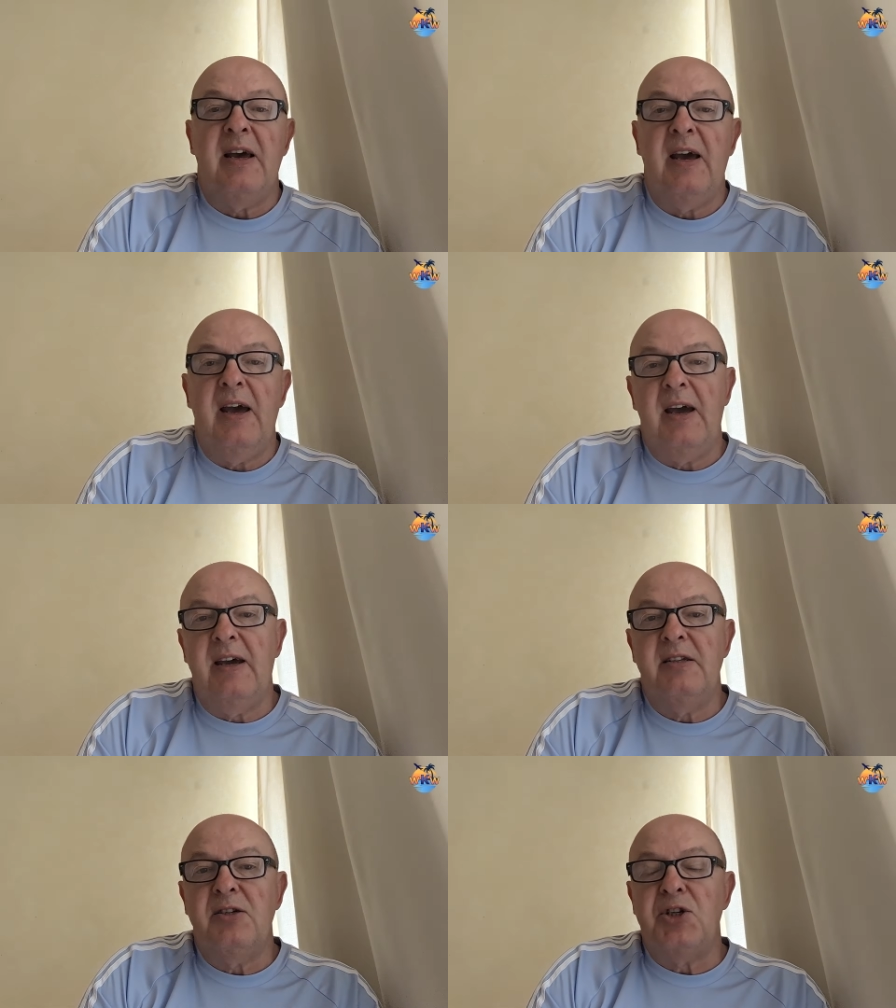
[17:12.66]
here
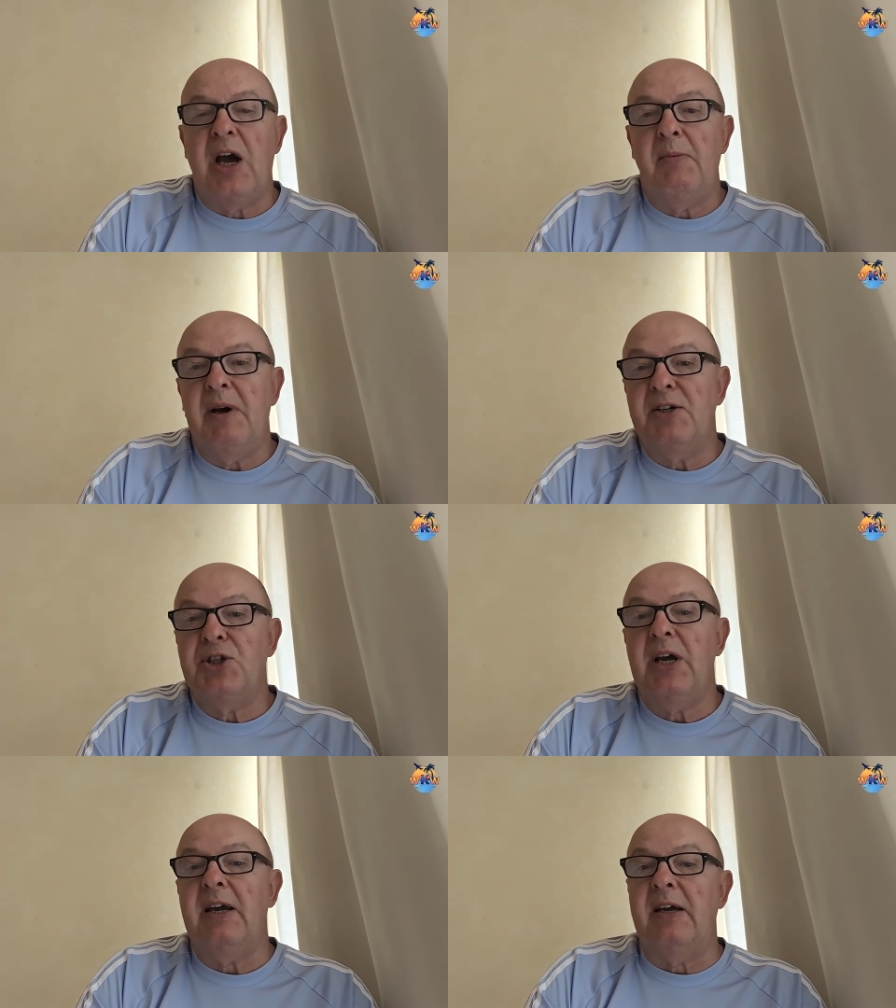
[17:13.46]
in Sharm
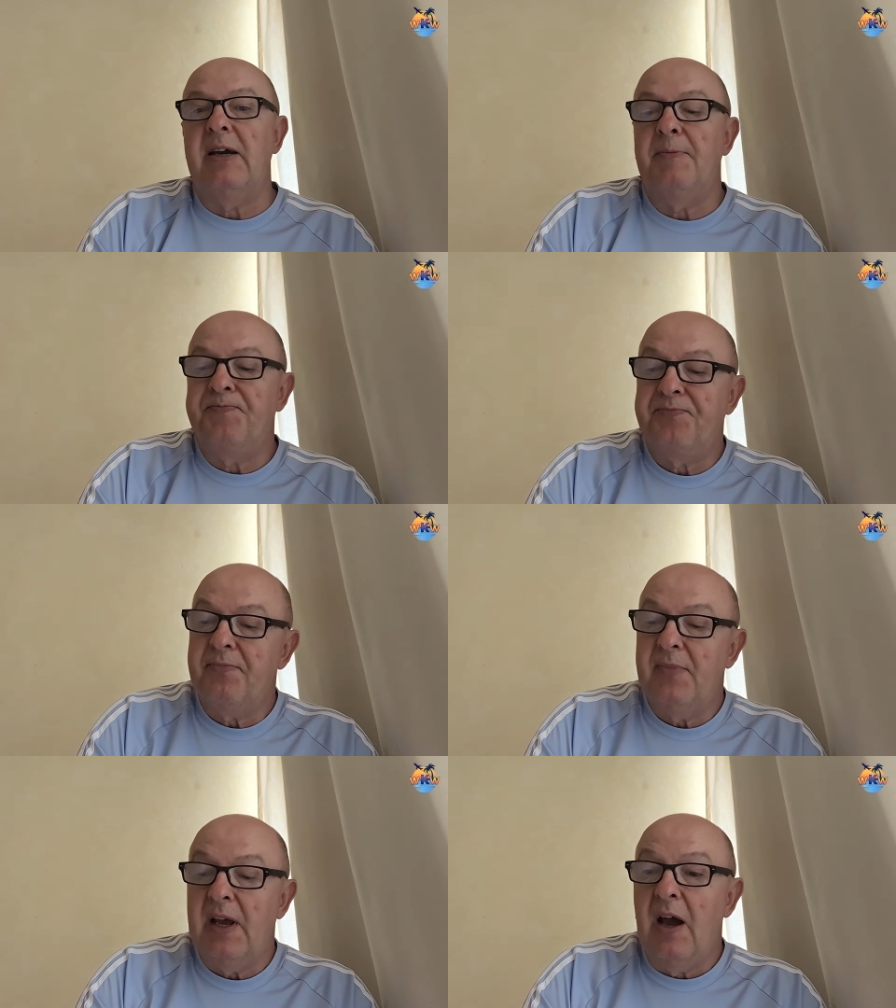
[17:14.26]
El-Sheikh.
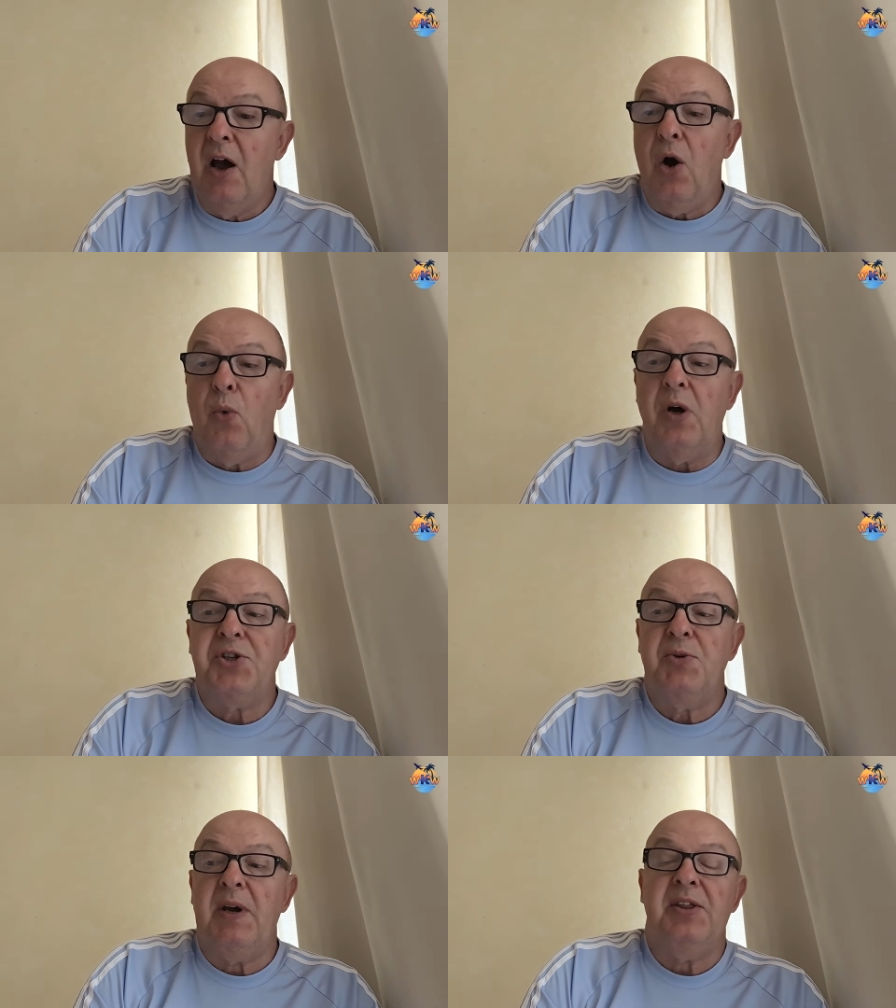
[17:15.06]

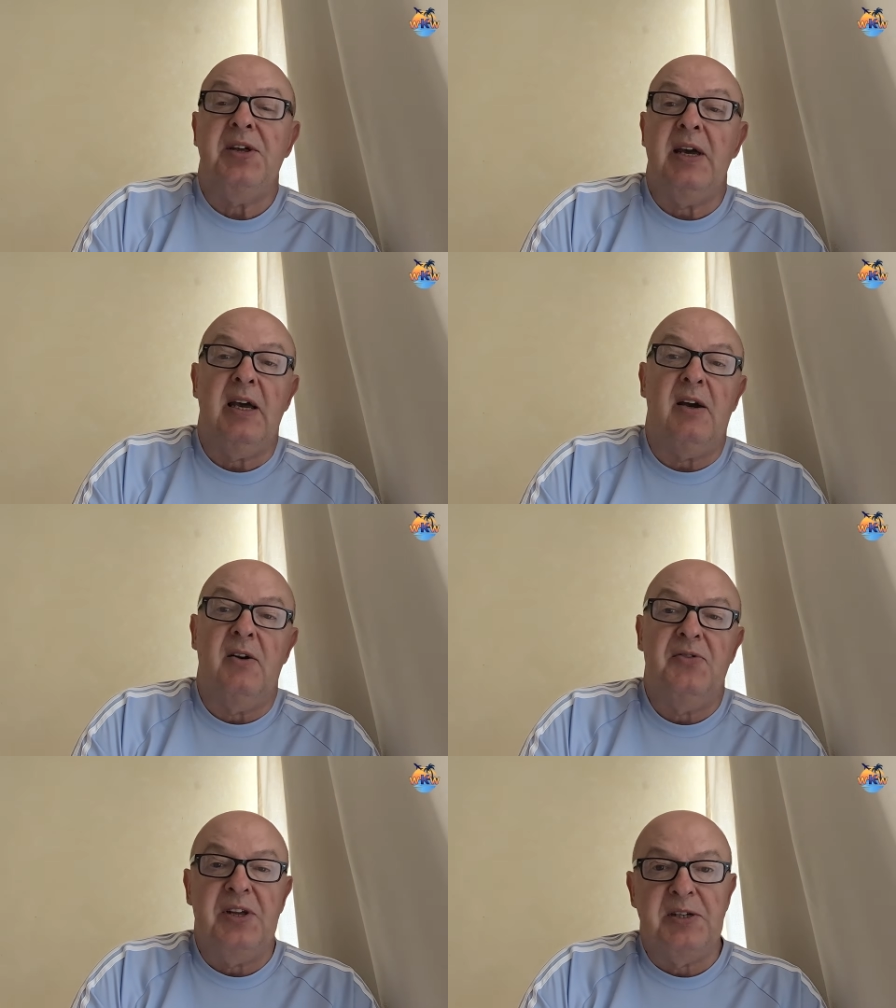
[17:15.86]
What do I think
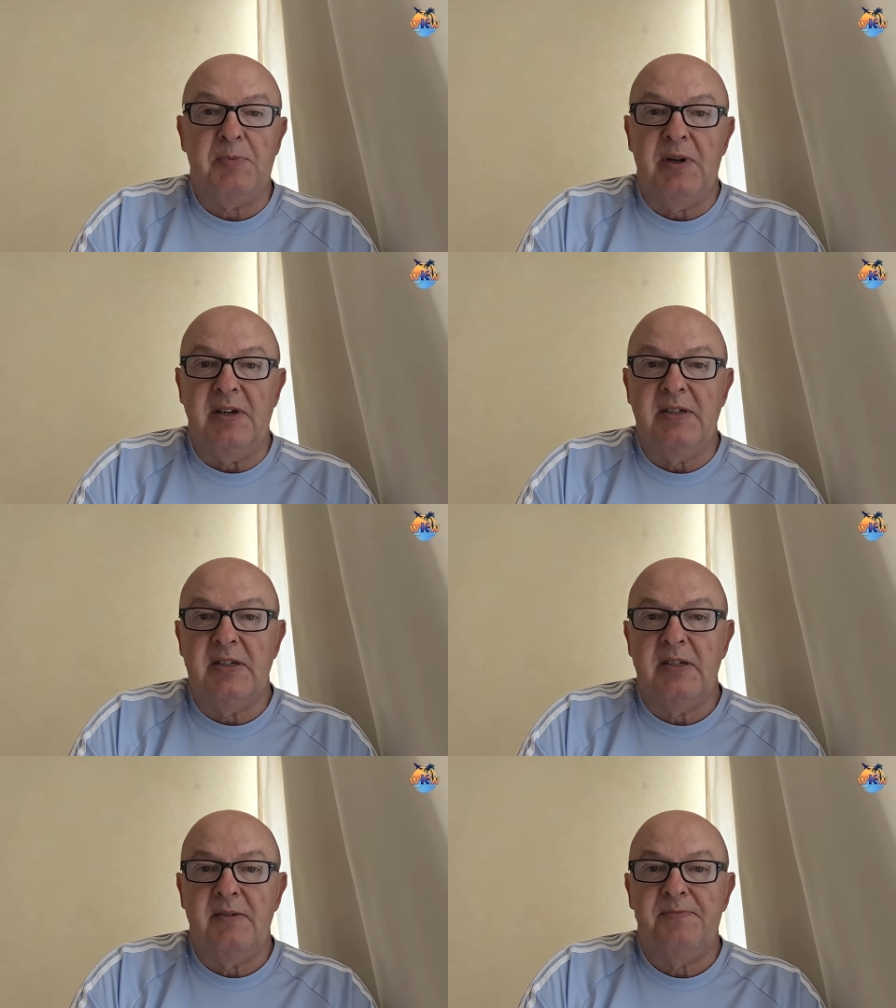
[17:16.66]
of this place?